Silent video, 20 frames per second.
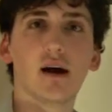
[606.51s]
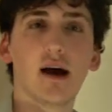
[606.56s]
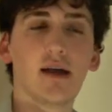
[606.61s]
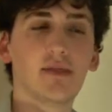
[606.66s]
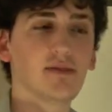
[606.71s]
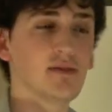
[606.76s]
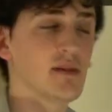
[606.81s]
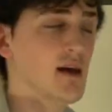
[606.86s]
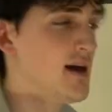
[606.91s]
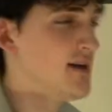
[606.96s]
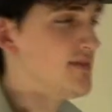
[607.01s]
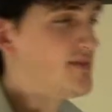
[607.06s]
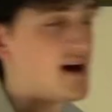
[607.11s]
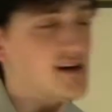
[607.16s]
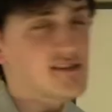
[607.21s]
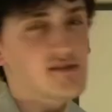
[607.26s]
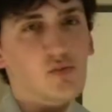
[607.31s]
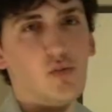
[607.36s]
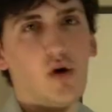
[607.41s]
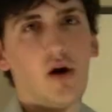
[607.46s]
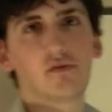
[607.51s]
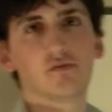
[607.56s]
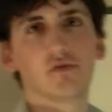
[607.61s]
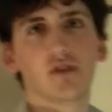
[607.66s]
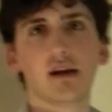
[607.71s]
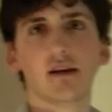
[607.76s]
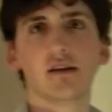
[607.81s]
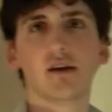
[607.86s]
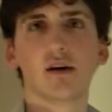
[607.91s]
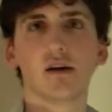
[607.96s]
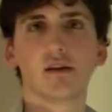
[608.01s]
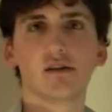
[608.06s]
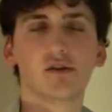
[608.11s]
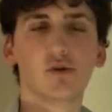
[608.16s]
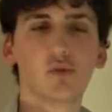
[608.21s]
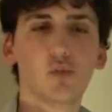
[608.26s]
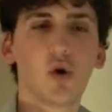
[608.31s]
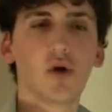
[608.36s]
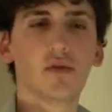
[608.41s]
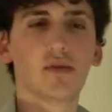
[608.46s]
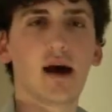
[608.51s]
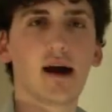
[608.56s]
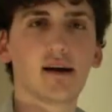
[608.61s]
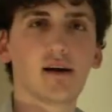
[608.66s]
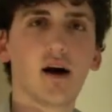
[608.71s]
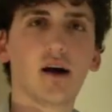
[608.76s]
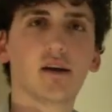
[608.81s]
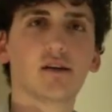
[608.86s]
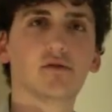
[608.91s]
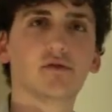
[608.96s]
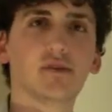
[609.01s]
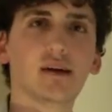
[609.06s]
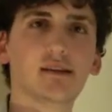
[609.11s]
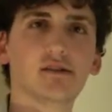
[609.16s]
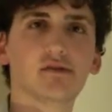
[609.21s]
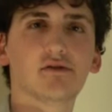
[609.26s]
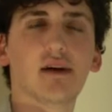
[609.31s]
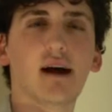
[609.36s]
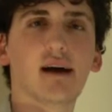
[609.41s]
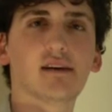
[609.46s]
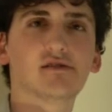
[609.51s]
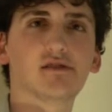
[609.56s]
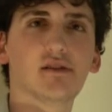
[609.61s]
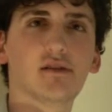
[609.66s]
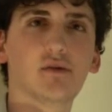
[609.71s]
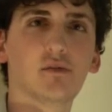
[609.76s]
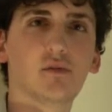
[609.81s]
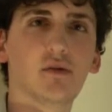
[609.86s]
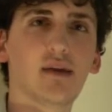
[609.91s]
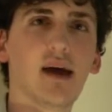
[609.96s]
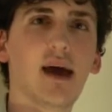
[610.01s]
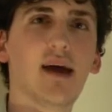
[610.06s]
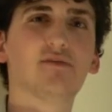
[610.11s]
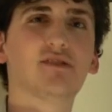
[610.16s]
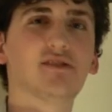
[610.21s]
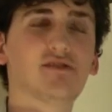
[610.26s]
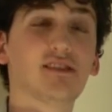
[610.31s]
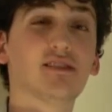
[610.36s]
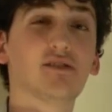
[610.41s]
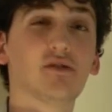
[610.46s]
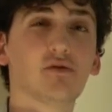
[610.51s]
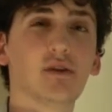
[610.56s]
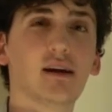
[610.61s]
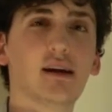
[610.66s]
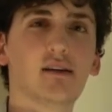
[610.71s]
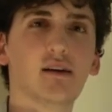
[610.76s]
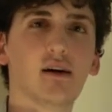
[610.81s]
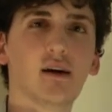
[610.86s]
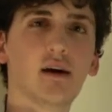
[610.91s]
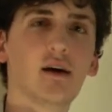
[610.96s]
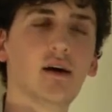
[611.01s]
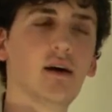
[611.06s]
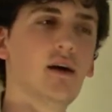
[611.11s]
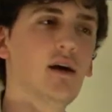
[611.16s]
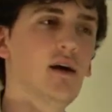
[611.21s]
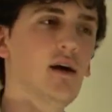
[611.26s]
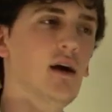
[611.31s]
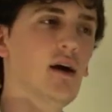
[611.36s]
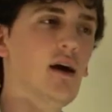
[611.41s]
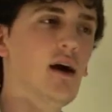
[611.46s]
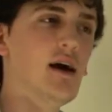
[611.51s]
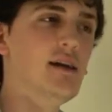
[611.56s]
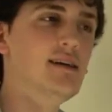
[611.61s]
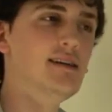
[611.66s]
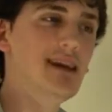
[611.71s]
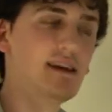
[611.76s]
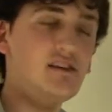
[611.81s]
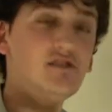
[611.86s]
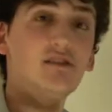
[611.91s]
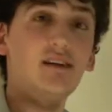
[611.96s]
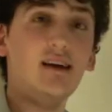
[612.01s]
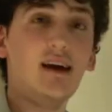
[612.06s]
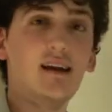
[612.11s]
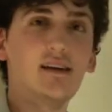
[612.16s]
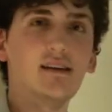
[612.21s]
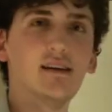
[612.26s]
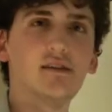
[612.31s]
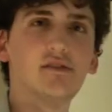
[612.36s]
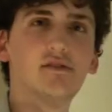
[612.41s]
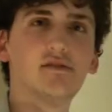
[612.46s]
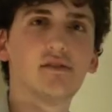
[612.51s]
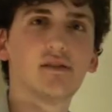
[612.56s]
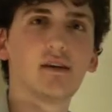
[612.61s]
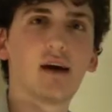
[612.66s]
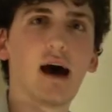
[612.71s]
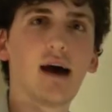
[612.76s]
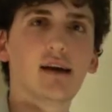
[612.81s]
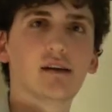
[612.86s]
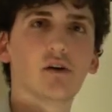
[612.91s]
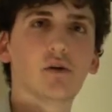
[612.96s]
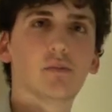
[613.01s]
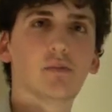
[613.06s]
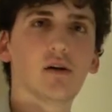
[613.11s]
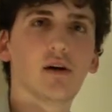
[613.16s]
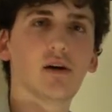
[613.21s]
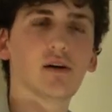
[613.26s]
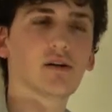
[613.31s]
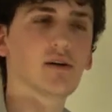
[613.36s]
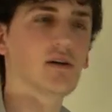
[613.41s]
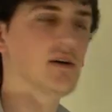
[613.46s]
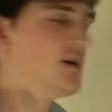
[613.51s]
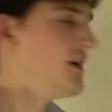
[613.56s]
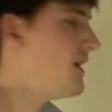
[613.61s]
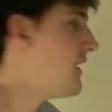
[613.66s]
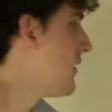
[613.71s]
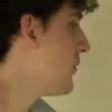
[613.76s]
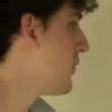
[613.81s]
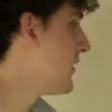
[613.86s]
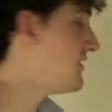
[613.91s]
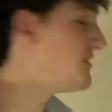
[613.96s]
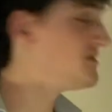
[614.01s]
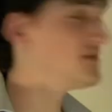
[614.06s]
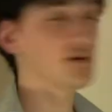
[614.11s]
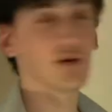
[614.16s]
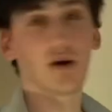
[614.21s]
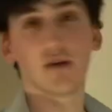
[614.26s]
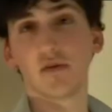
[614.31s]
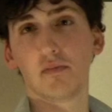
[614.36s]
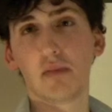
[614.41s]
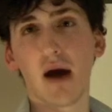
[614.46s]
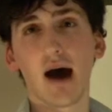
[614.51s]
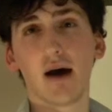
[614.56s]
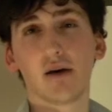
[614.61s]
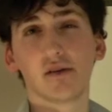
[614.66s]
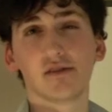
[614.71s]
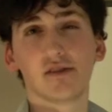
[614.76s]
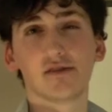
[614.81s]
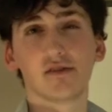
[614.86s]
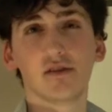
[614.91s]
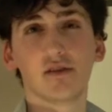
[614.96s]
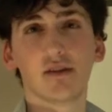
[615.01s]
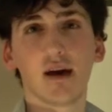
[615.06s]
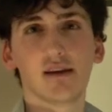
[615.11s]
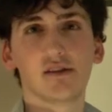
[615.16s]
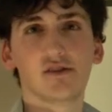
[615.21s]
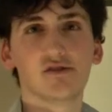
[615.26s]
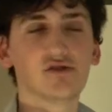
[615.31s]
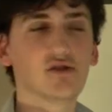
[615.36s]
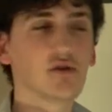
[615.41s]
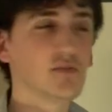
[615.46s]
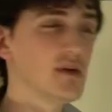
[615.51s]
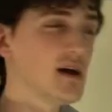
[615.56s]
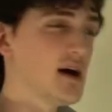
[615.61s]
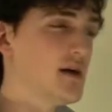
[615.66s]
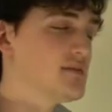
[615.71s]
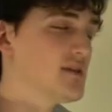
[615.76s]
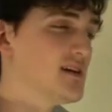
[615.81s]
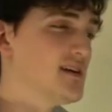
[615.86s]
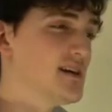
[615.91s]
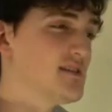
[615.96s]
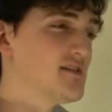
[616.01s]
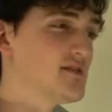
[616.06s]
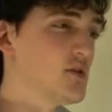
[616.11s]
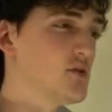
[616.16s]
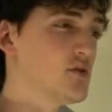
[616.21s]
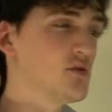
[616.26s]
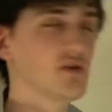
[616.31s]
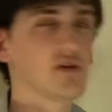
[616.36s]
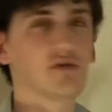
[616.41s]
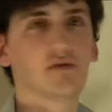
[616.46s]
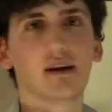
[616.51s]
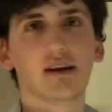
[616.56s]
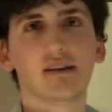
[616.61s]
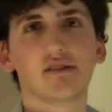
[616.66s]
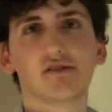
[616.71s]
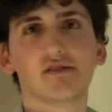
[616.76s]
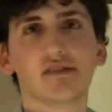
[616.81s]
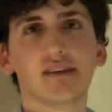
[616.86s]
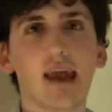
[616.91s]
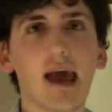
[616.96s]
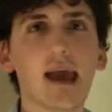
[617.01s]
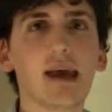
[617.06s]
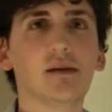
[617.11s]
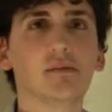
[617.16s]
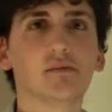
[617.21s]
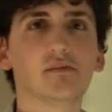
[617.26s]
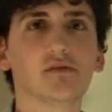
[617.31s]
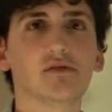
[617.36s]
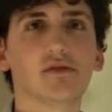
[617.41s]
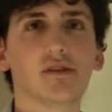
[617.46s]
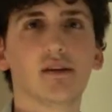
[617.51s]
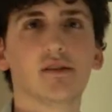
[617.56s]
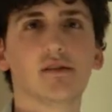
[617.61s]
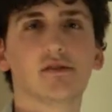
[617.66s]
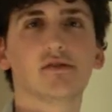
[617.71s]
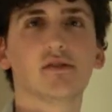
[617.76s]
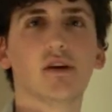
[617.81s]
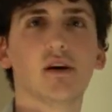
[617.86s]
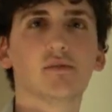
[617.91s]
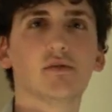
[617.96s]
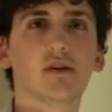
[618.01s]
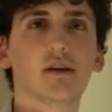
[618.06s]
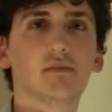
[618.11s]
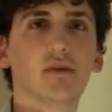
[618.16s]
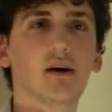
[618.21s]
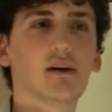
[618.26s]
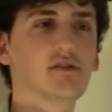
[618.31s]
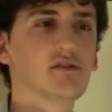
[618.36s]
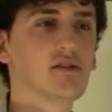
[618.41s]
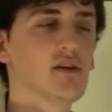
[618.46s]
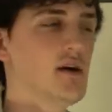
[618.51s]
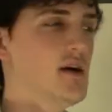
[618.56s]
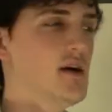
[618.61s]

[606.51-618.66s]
And that's one reader. You want that kind of interaction with every single reader, initially at least, at your blog. When you still have the power to do that, you should be able to list all your readers' names at the start pretty much.